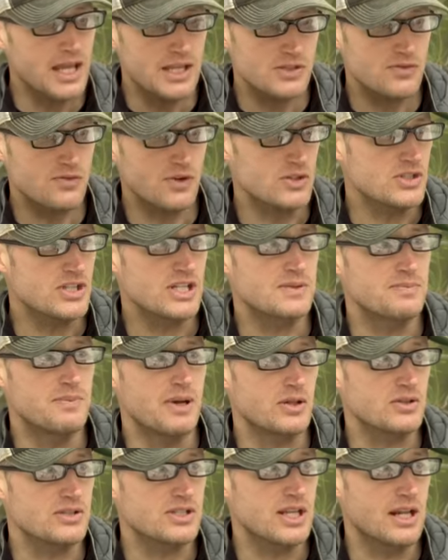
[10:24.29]
As far as this
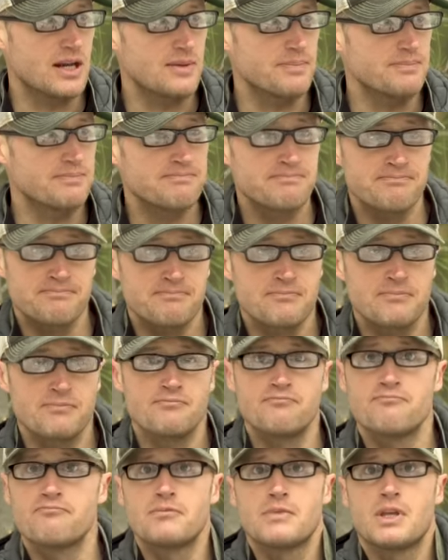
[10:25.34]
belt setup,
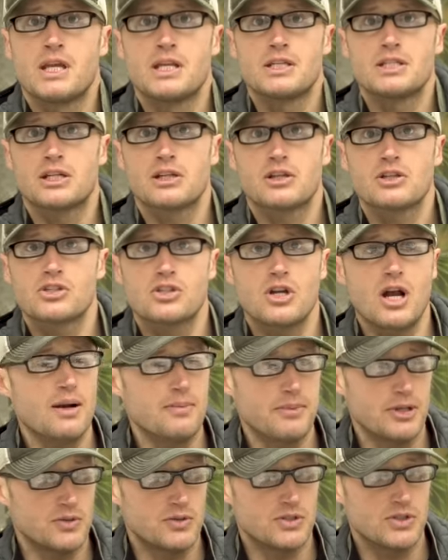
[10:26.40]
it did a good
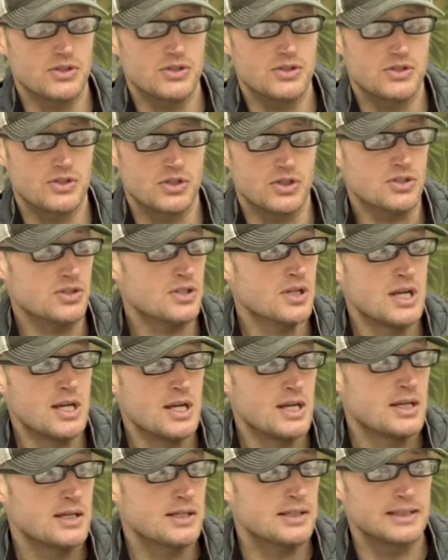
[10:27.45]
job. It was just
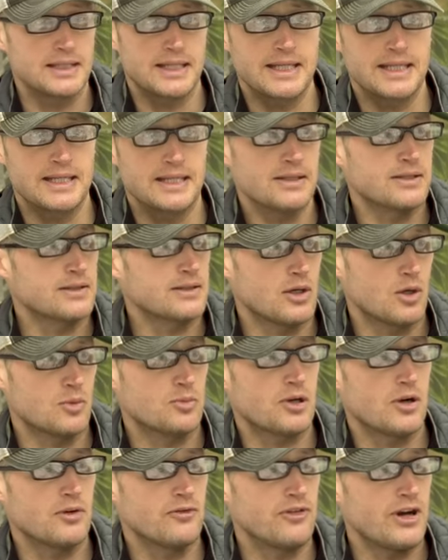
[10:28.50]
clean, low
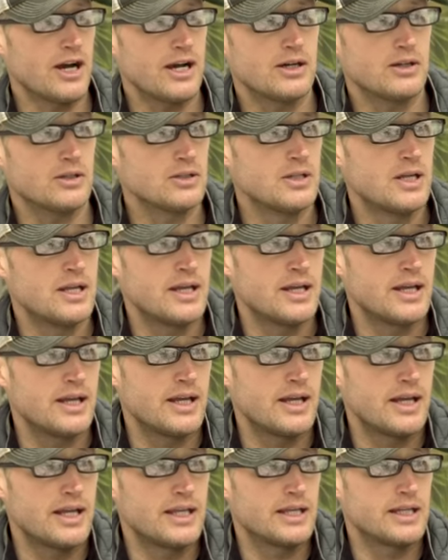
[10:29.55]
profile,
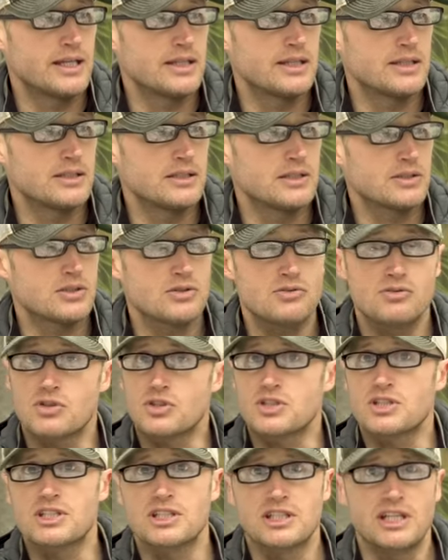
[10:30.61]
and
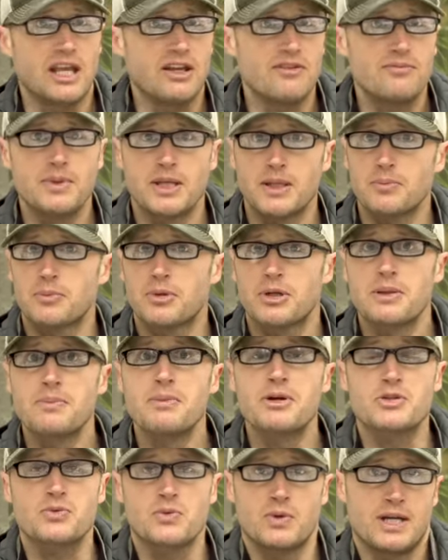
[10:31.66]
just gave me pretty
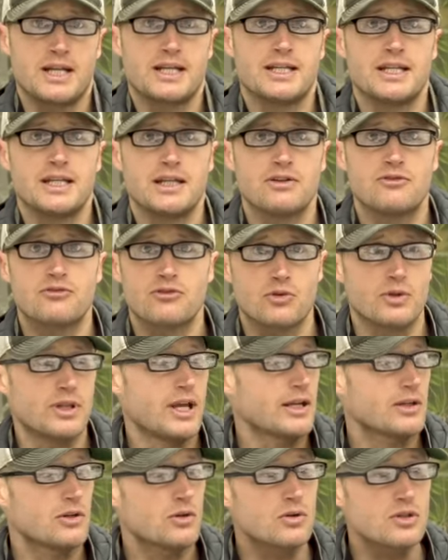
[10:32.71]
much what I needed for
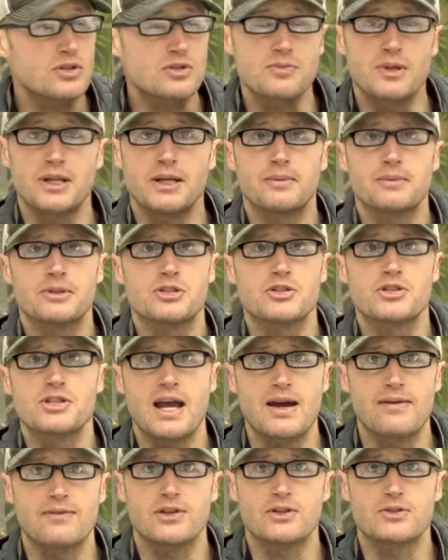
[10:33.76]
that course, being able to just
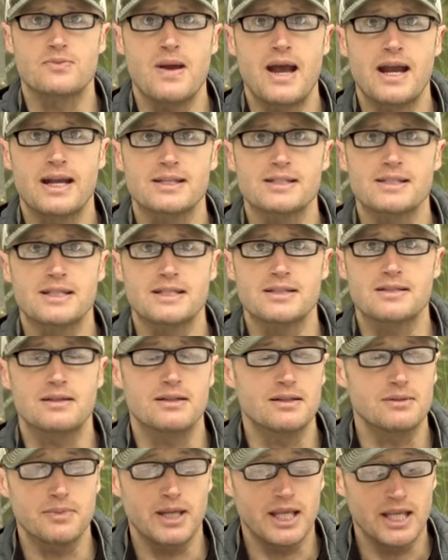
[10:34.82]
have those magazines
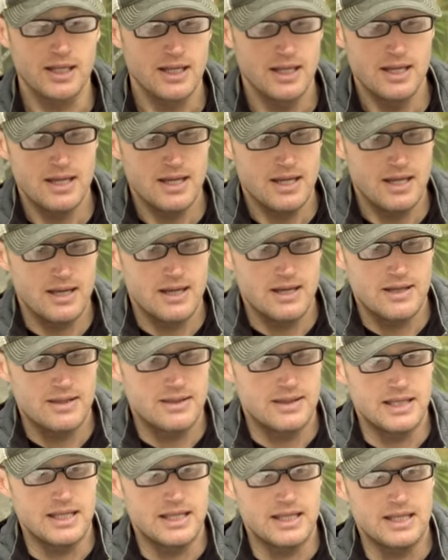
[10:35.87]
on me.
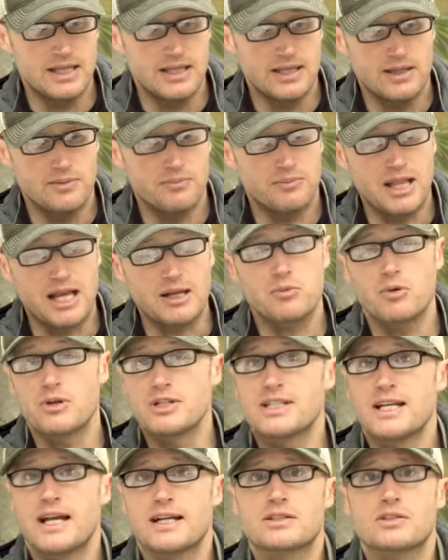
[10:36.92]
The
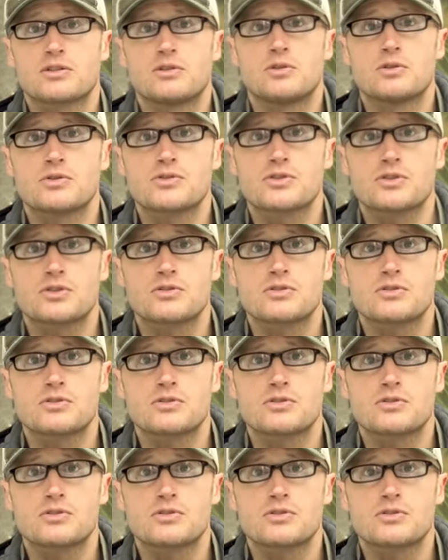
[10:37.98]
Blackpoint Tactical